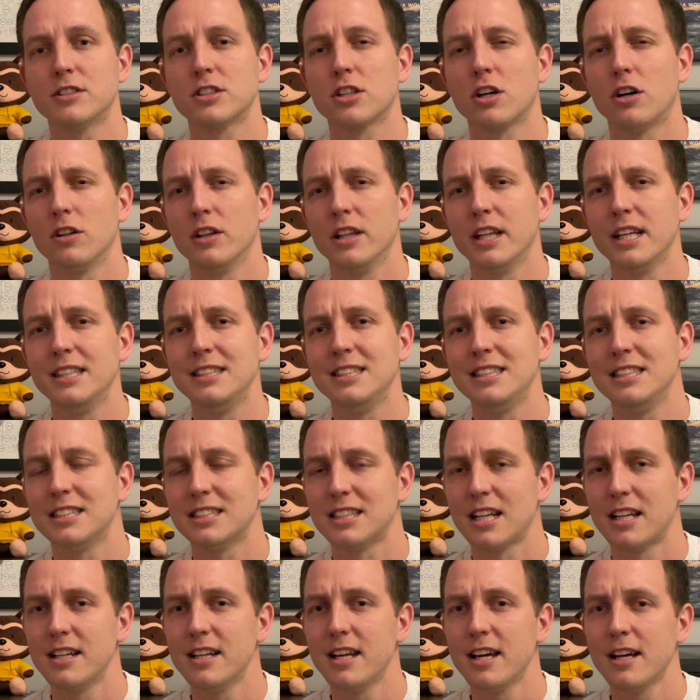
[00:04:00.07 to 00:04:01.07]
called Lazy
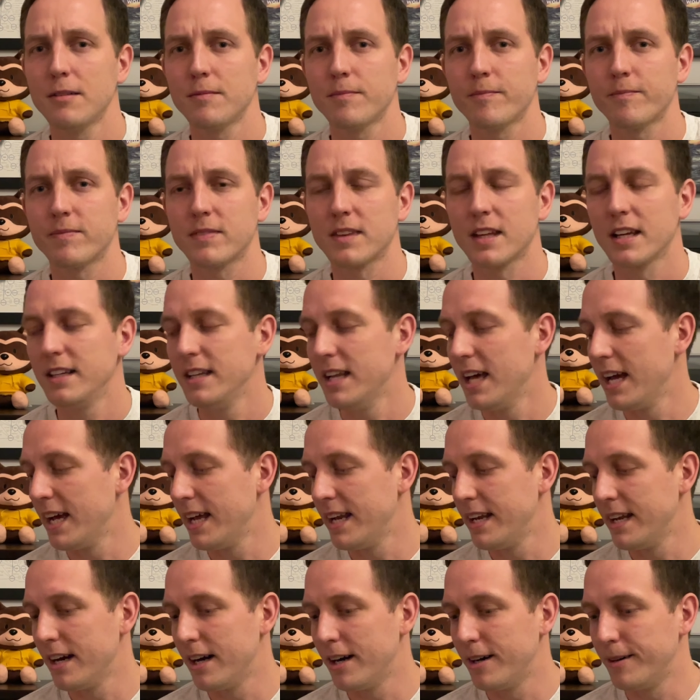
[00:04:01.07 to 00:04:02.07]
Sunday,
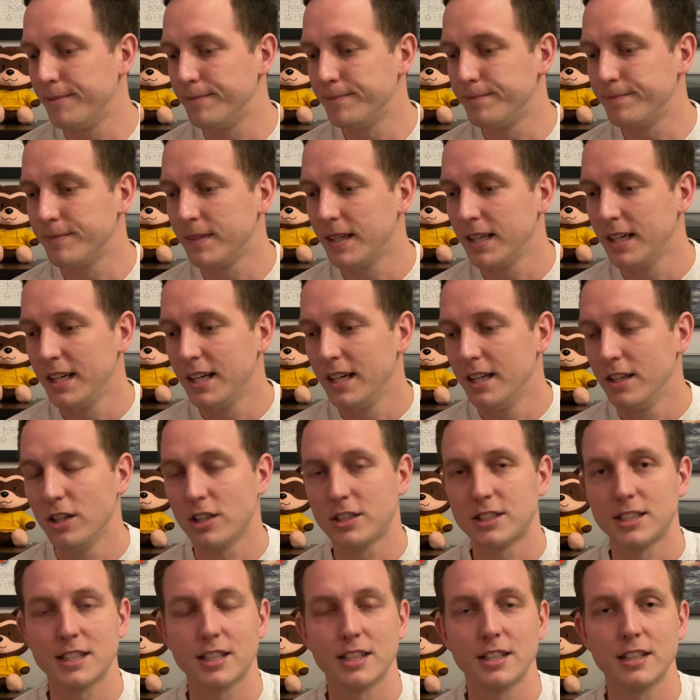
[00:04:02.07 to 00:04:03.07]
and
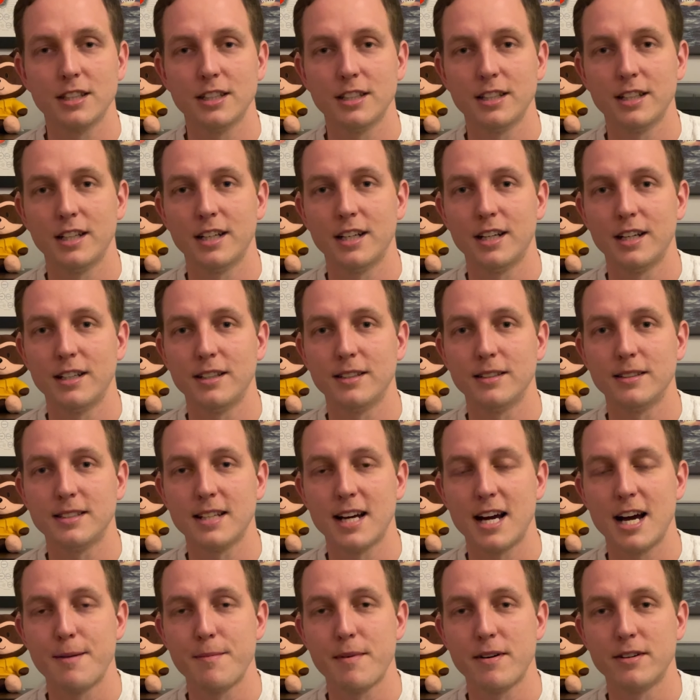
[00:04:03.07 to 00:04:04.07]
looks like a good
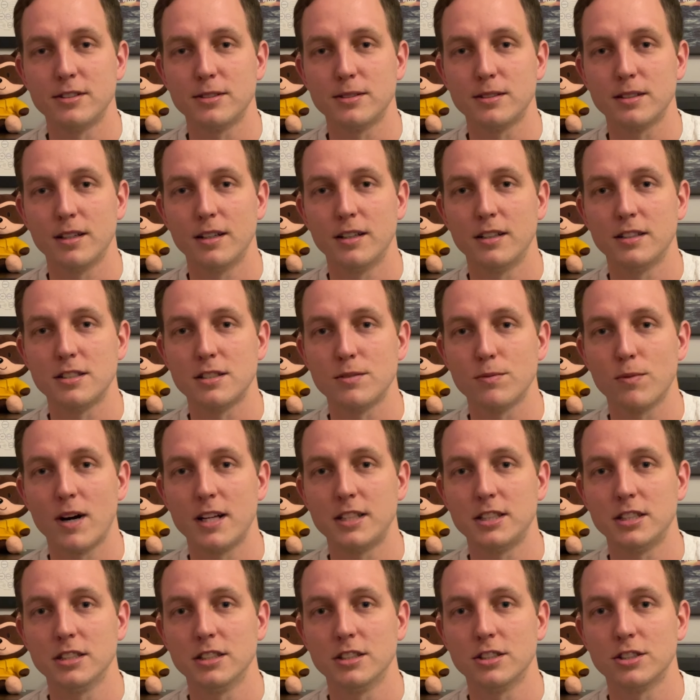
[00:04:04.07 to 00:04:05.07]
time. I was
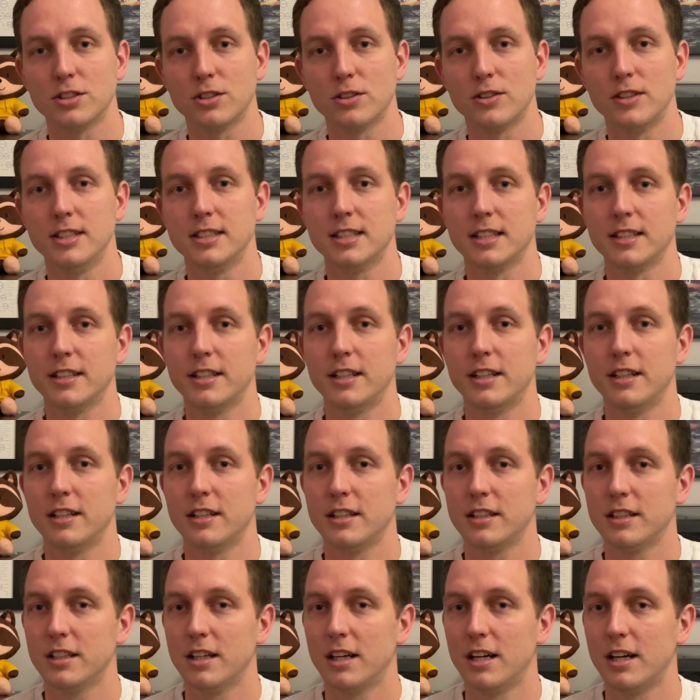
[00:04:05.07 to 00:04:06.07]
watching the stories on their
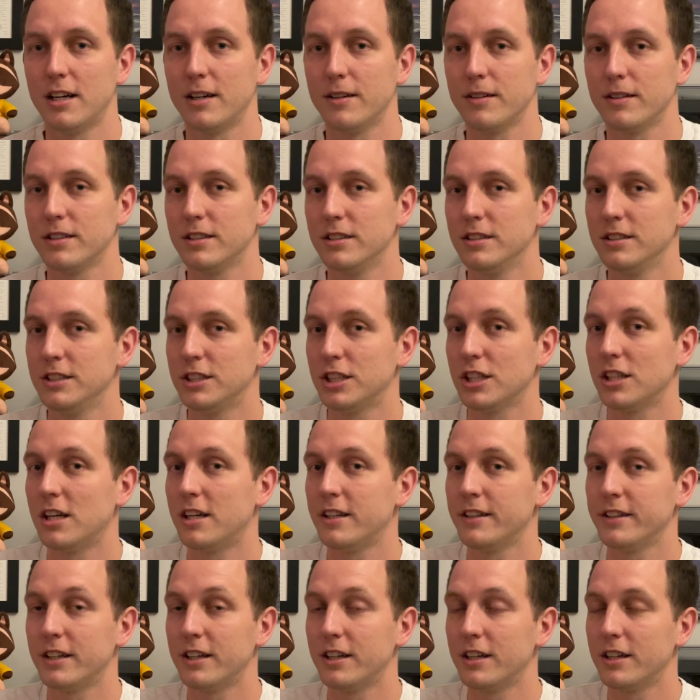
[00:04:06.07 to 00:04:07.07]

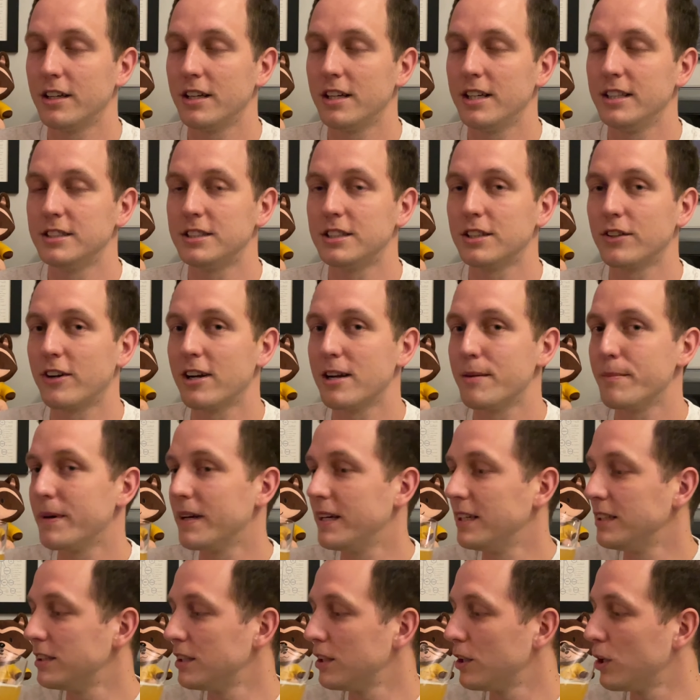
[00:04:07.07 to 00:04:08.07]
Instagram
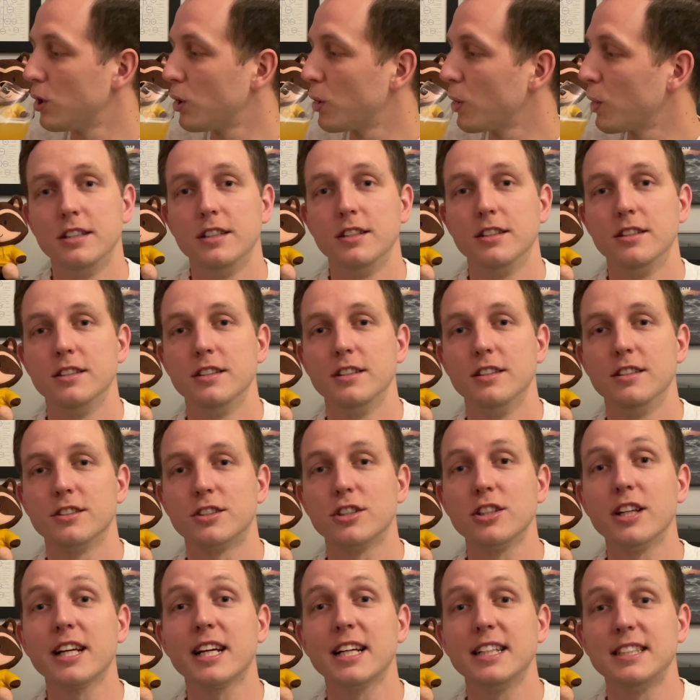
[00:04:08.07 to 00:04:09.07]
page.
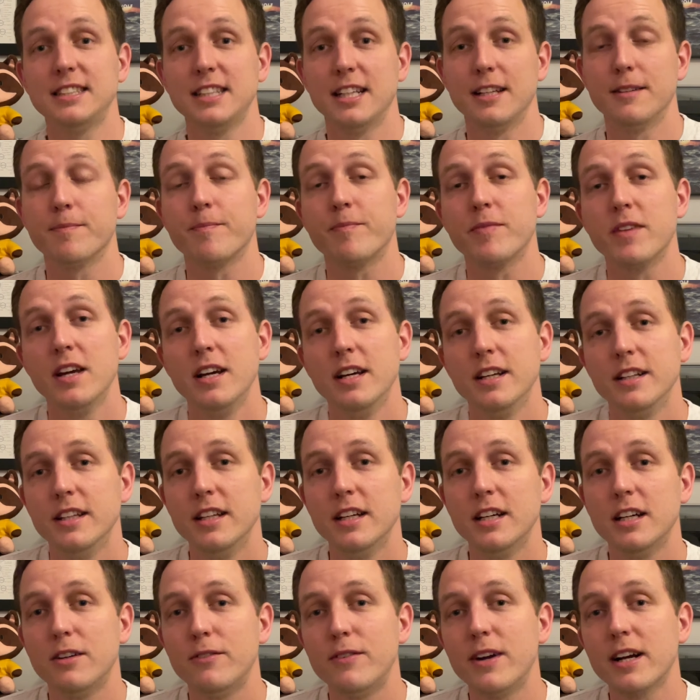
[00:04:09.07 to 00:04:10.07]
So like I said,
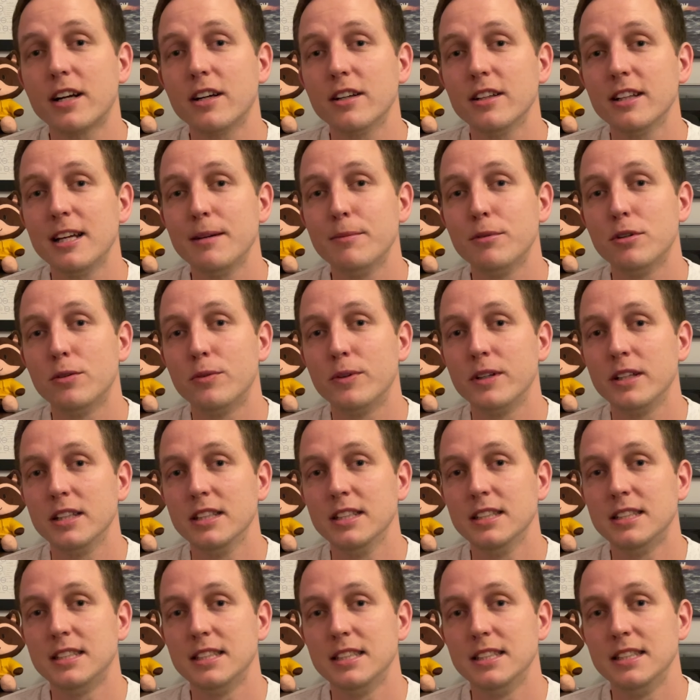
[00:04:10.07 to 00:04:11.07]
the record label
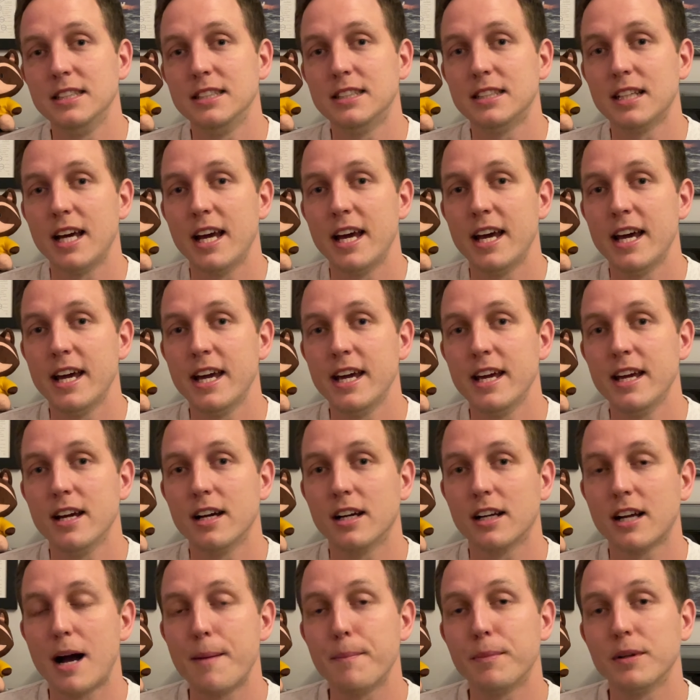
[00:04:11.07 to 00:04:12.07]
releases a
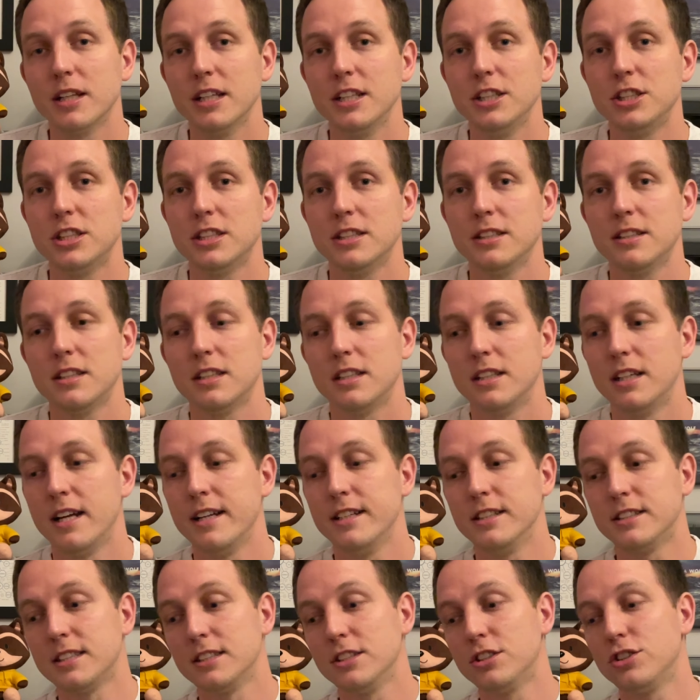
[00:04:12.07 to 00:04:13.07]
compilation,
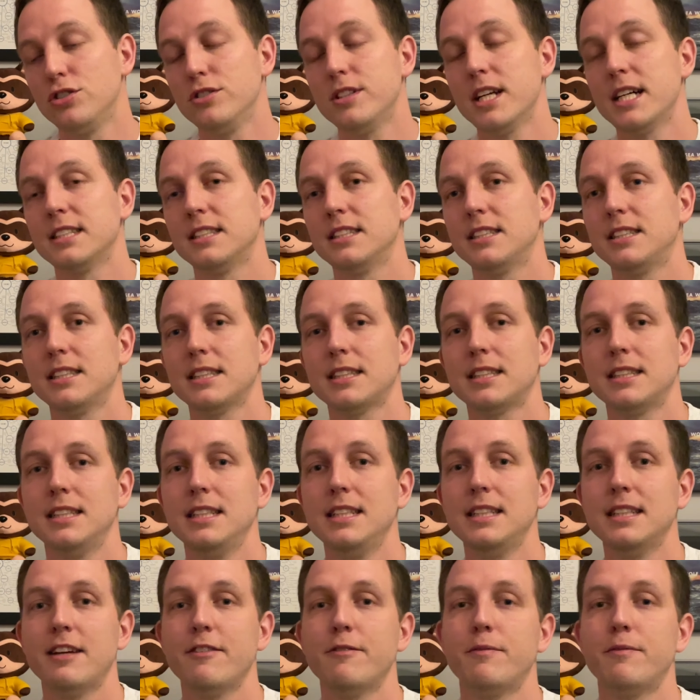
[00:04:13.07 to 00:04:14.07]
and since
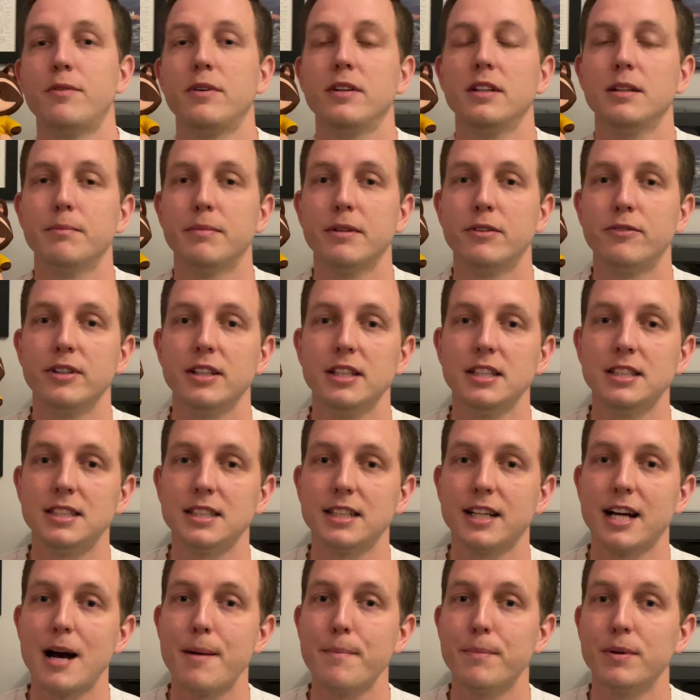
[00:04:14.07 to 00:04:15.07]
2016 they've been releasing
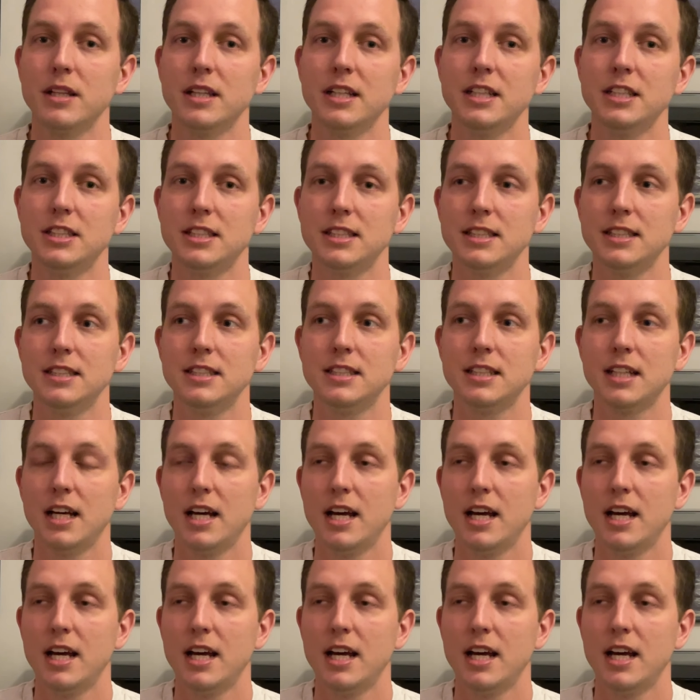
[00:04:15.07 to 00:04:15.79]
compilations